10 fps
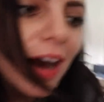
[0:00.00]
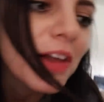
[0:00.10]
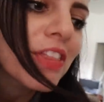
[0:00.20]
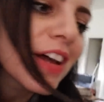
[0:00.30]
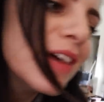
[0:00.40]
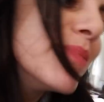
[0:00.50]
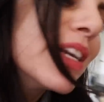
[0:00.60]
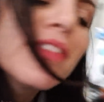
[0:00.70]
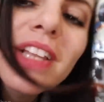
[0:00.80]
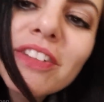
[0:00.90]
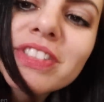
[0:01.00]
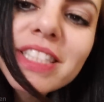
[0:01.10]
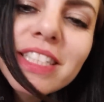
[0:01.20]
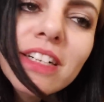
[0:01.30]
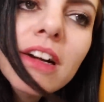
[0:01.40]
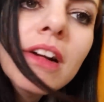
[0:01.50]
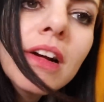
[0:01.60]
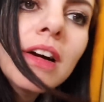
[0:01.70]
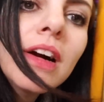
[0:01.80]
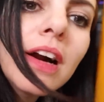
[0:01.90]
I thought I might have left it here.
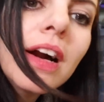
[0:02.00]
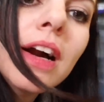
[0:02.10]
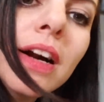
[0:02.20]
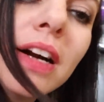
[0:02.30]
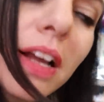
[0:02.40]
Ah!